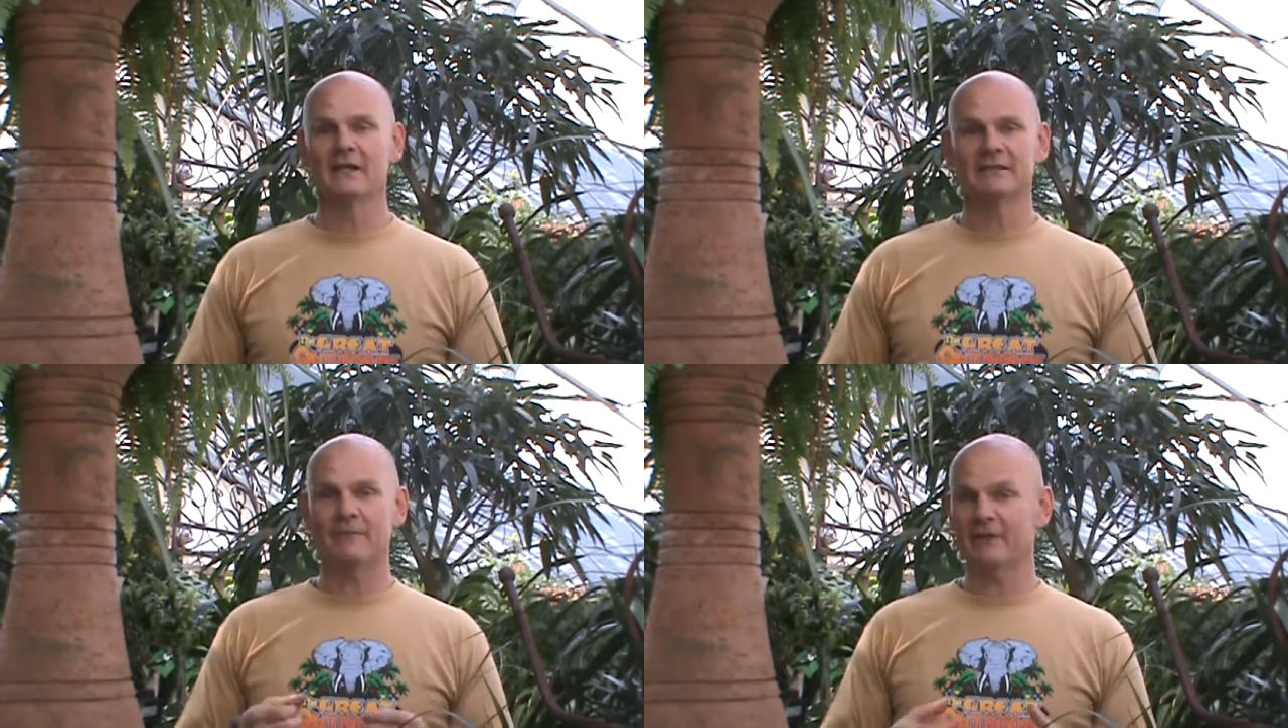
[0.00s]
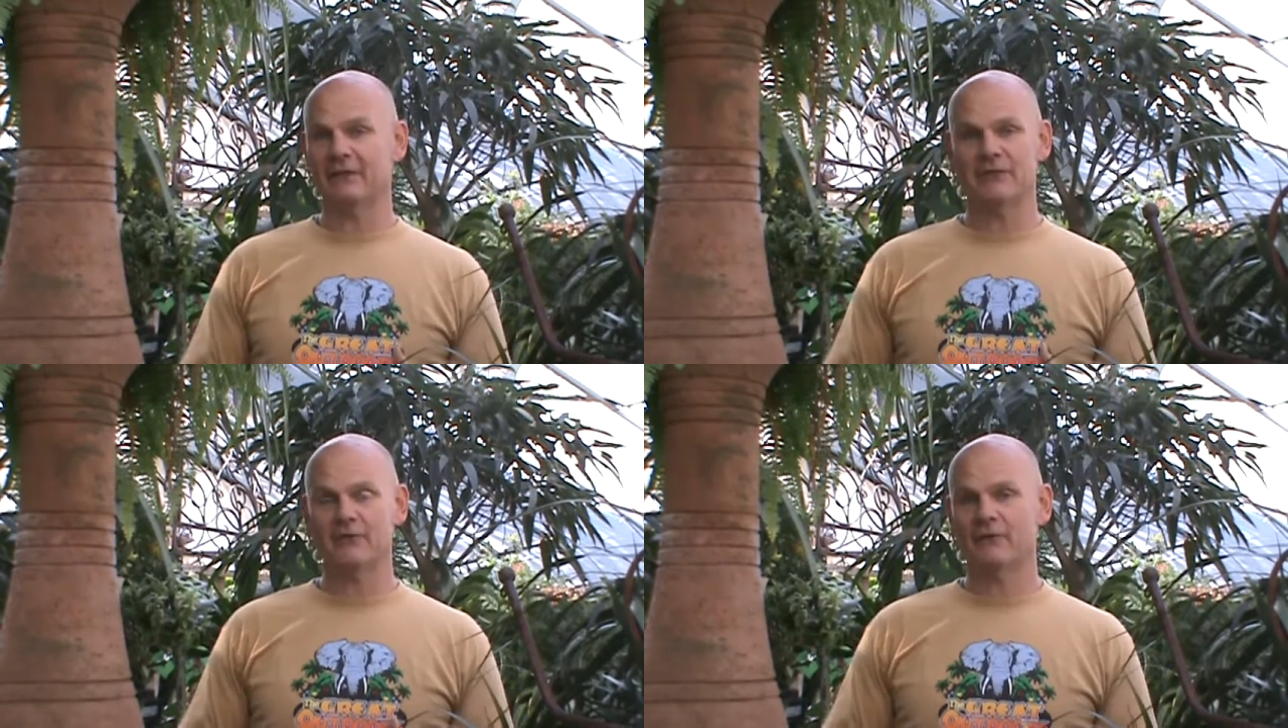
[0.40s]
something
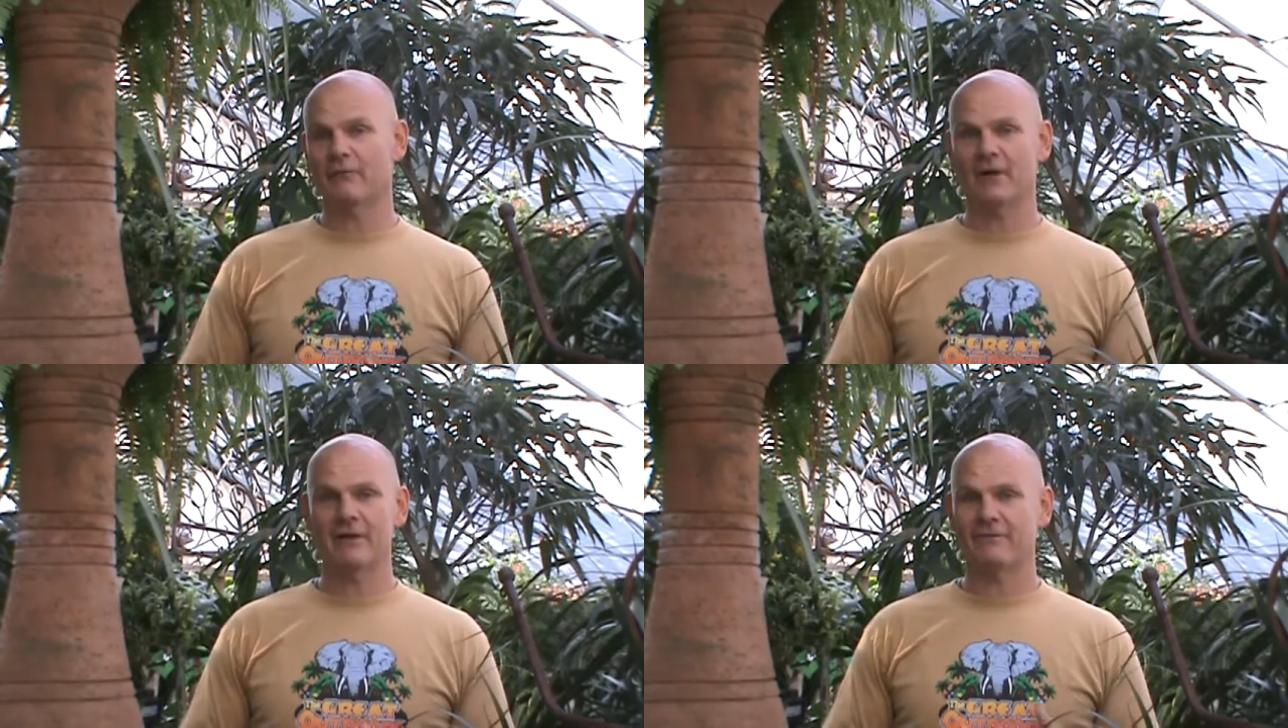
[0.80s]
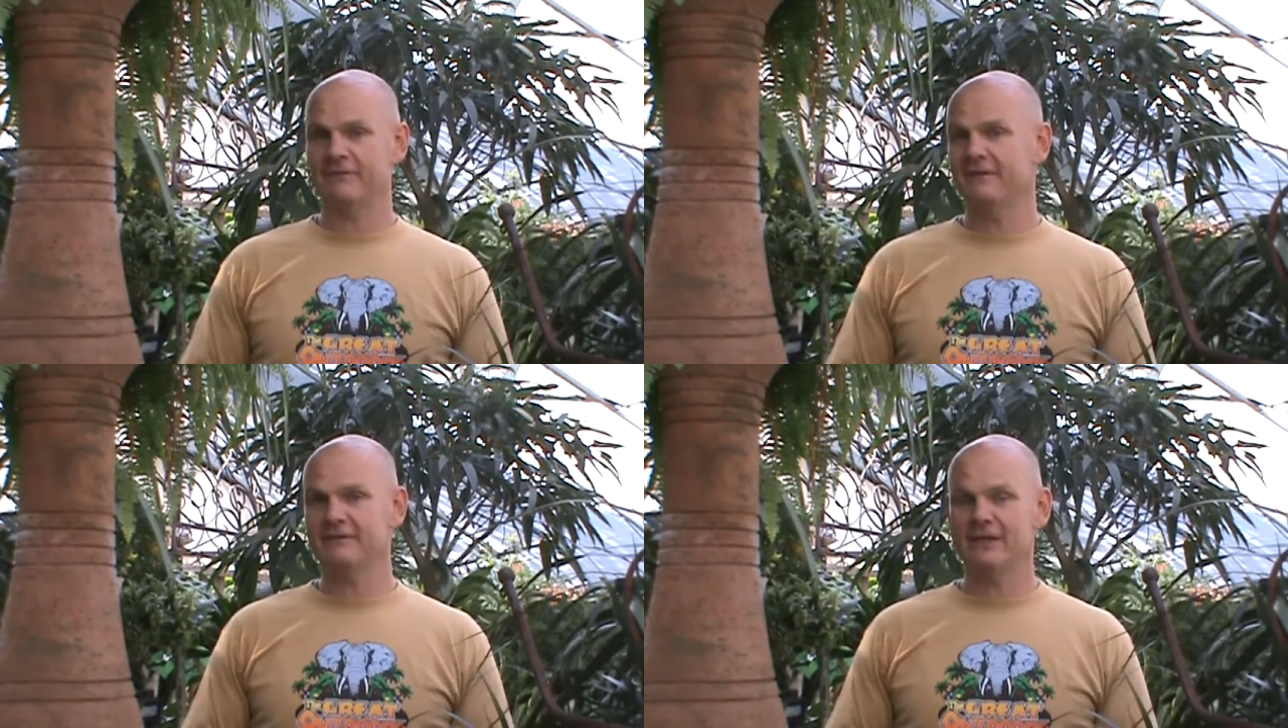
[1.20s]
that you can run
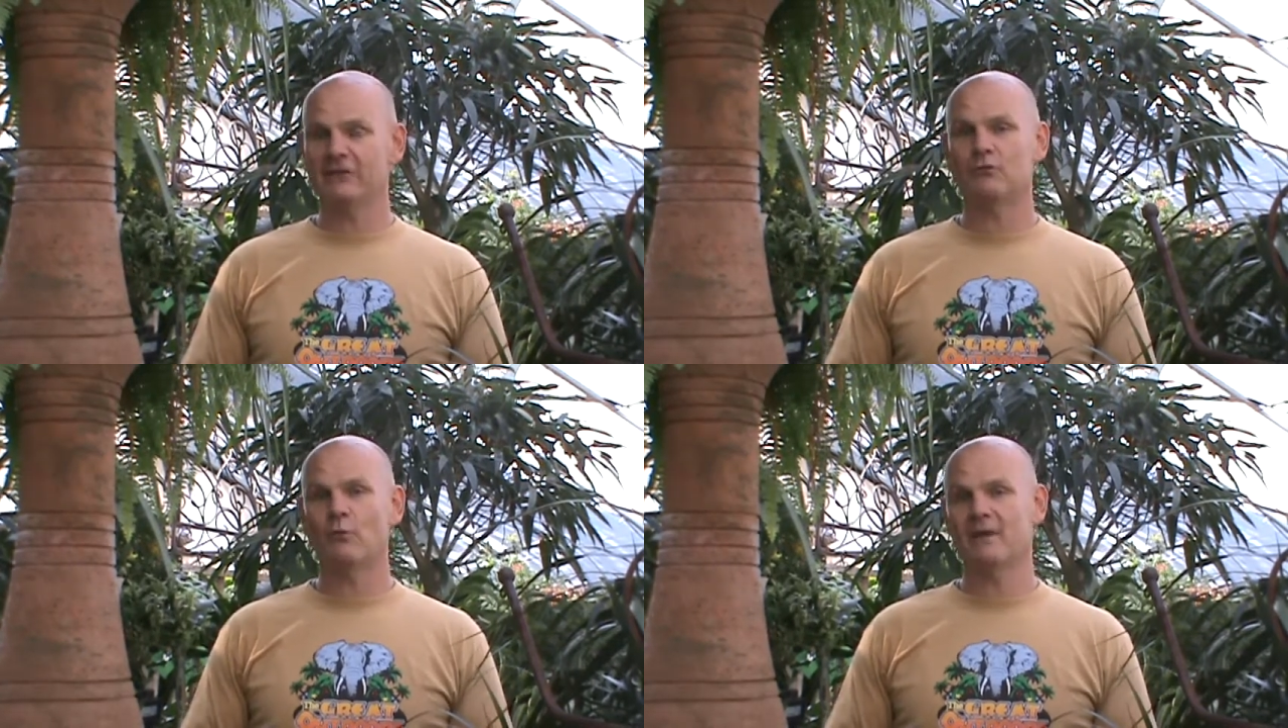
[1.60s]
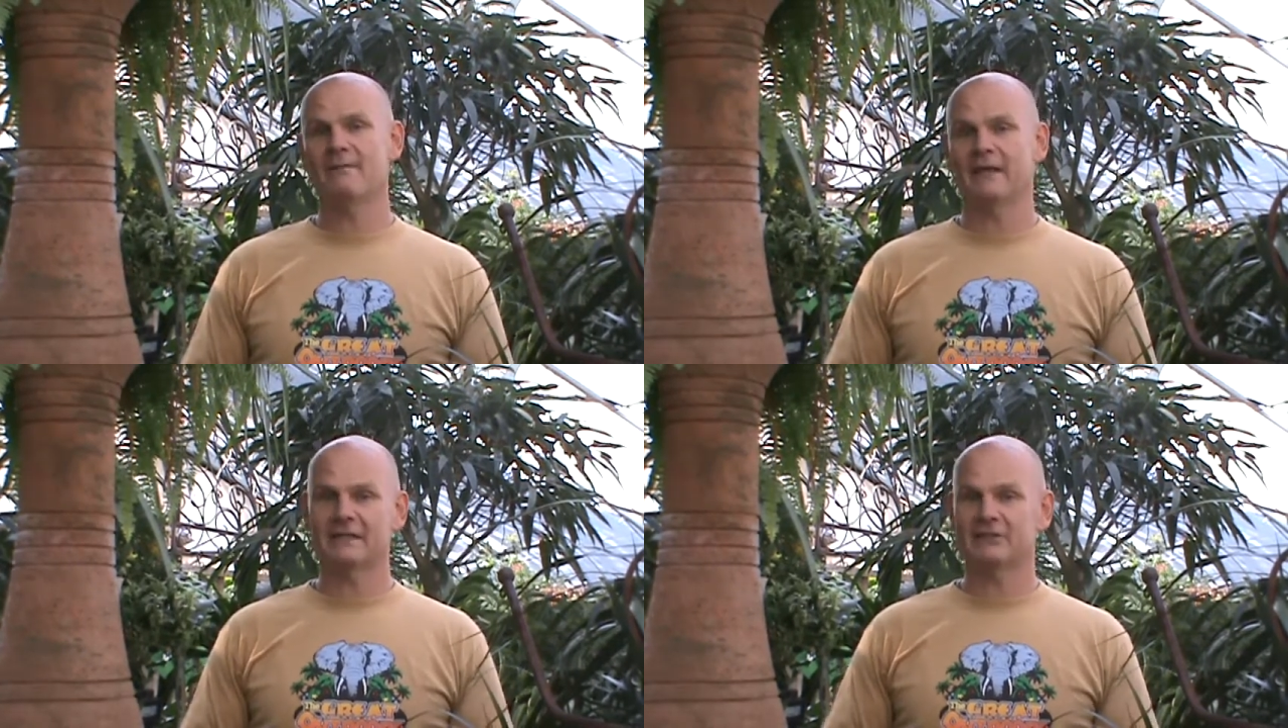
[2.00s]
for 15 or 20
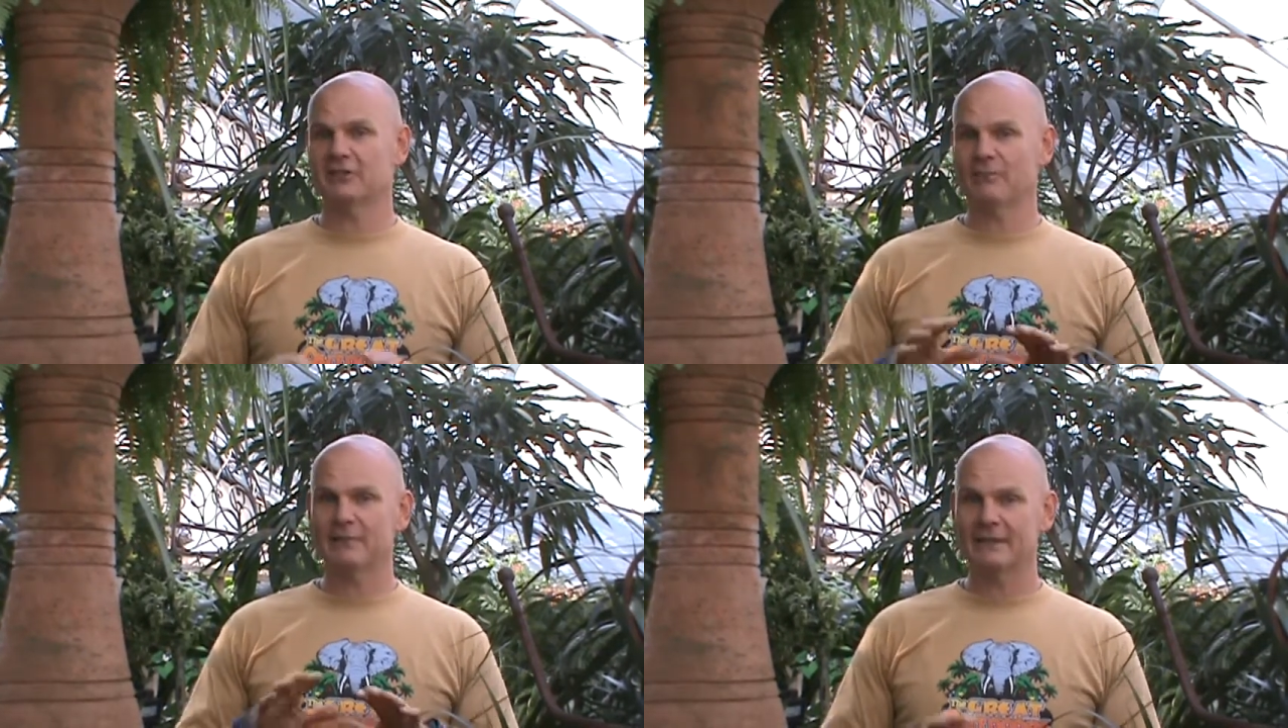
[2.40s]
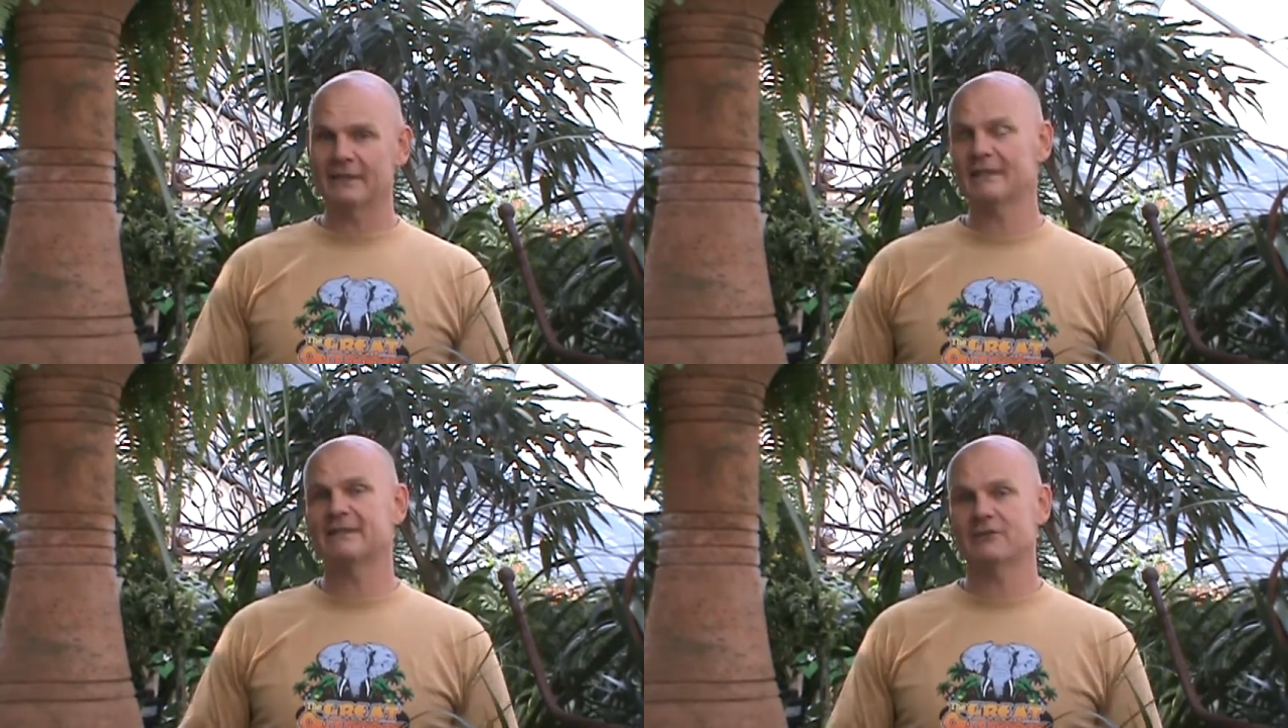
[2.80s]
minutes to
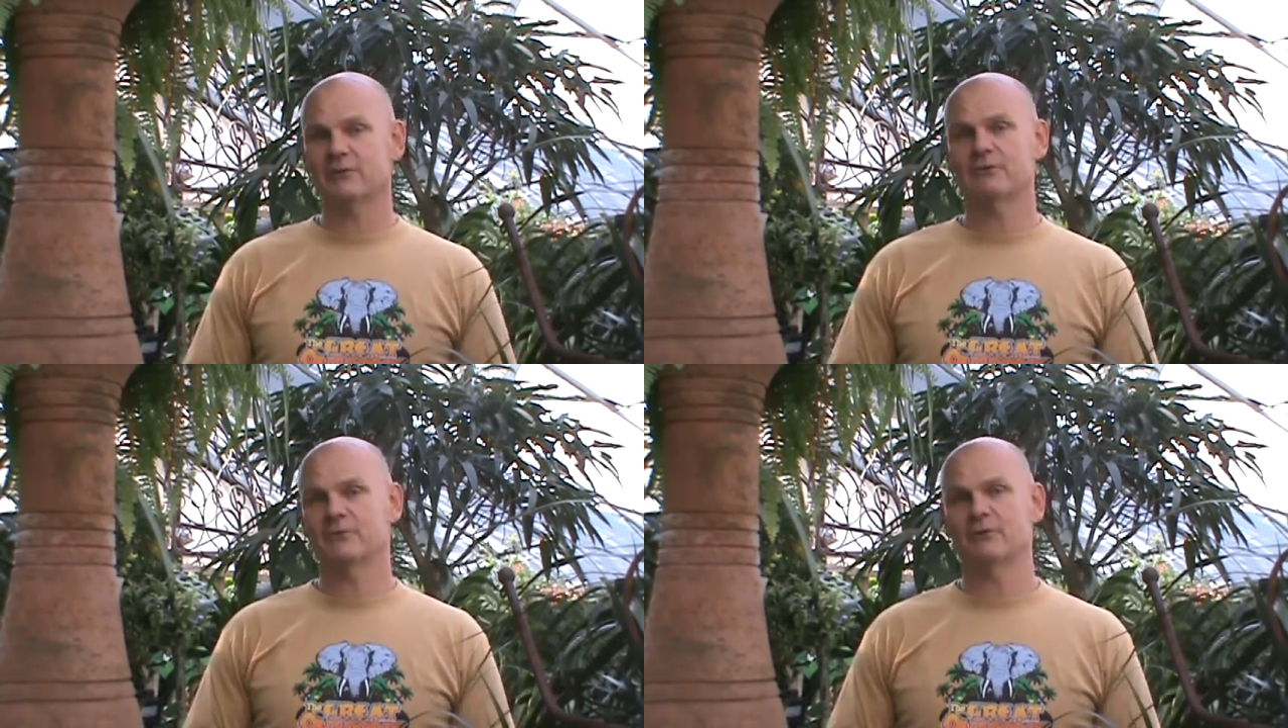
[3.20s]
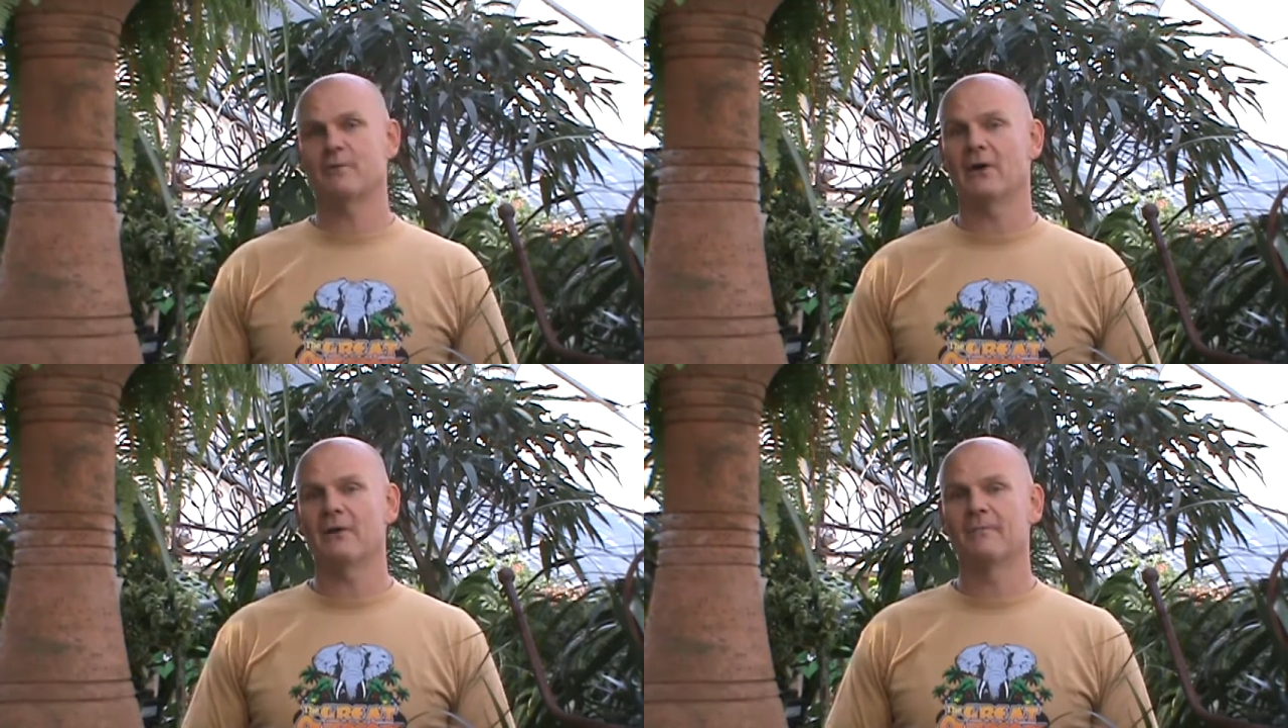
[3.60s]
completely soak the
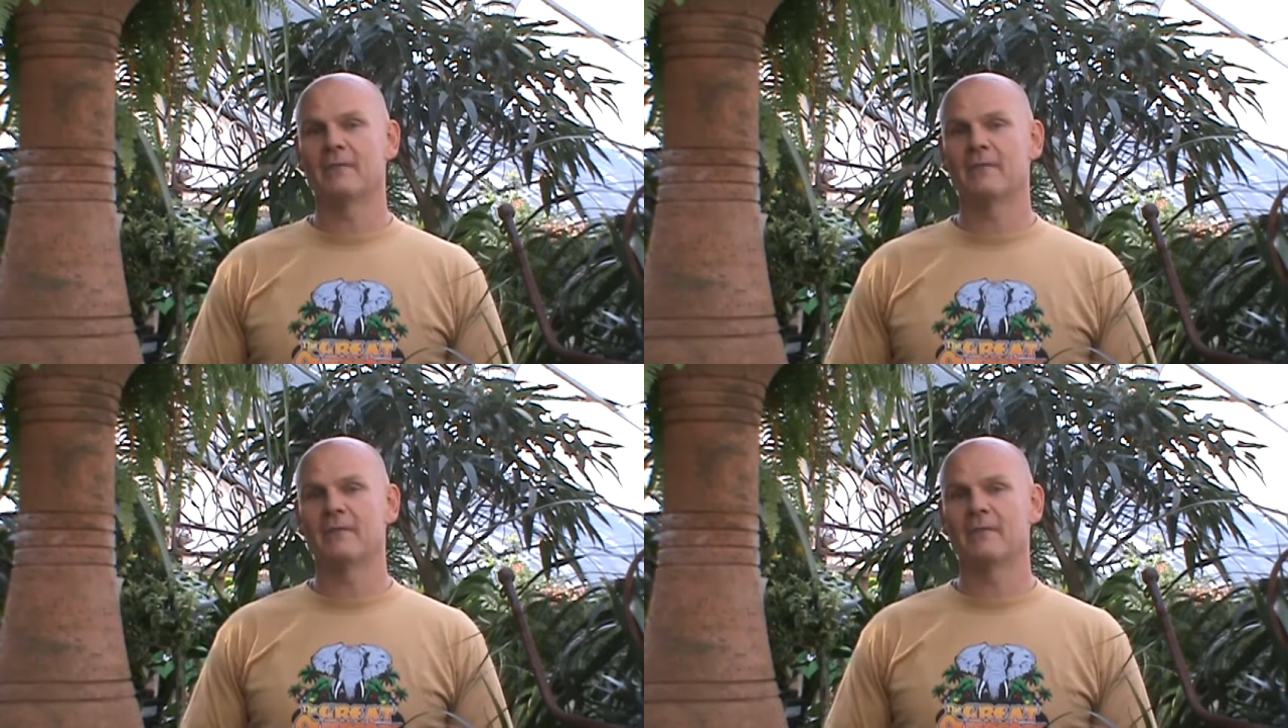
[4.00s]
root ball.